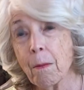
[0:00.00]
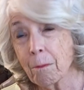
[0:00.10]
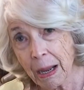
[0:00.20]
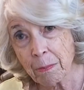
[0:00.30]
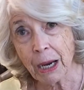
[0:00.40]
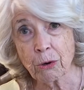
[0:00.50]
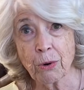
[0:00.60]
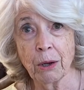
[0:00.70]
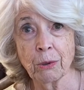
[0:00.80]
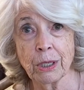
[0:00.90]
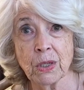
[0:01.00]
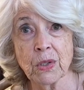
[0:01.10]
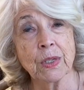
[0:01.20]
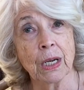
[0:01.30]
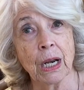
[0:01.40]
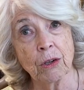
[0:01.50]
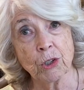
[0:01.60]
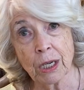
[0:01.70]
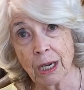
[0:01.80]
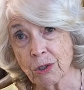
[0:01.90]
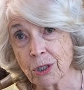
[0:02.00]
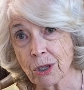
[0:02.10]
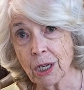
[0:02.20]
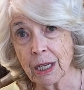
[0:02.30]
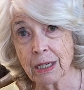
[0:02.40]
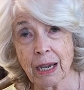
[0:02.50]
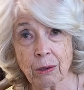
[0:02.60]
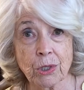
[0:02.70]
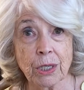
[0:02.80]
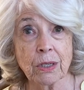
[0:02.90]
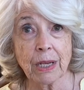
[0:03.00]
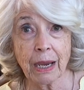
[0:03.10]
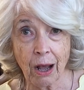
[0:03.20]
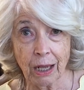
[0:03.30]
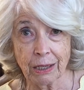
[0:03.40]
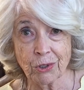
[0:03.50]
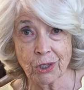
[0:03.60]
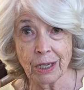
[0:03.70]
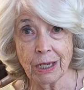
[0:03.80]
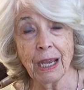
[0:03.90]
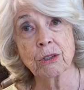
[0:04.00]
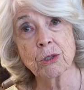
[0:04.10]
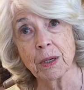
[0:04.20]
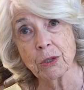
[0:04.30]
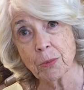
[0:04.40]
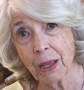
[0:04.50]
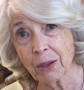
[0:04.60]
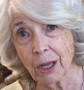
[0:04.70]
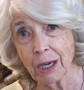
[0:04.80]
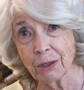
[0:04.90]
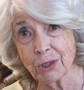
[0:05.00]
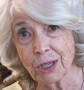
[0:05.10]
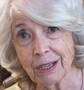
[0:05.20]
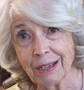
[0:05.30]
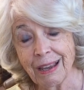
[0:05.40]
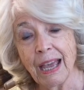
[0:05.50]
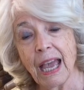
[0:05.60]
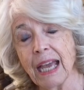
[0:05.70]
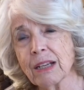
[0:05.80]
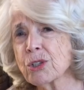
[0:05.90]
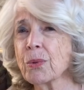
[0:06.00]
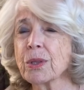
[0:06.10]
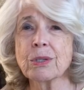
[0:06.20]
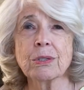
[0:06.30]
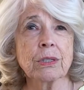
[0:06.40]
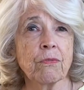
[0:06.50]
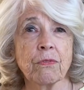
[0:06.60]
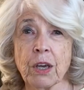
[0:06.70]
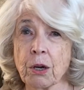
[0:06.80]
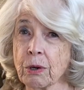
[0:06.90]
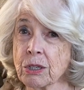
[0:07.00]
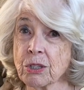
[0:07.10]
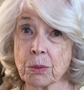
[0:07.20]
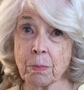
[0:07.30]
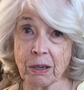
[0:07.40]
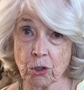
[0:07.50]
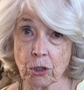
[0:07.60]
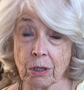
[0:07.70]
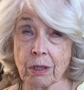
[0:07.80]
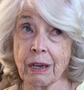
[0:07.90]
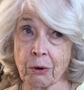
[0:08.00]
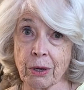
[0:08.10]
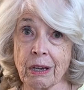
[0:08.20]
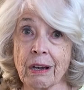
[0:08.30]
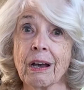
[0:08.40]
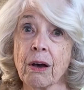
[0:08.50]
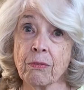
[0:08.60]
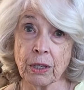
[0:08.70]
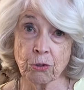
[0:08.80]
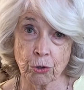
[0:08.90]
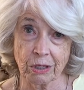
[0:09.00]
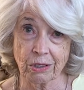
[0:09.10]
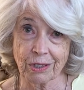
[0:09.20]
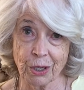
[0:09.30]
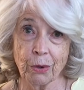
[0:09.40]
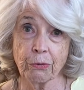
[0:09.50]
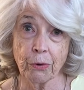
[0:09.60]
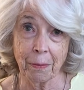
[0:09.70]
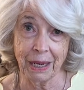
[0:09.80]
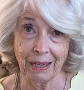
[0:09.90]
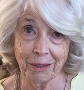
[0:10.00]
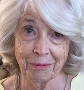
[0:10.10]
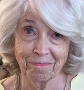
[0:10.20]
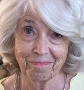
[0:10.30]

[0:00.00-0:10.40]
My background is in educational and counseling psychology and speech pathology, and so this is a very special area of interest for me.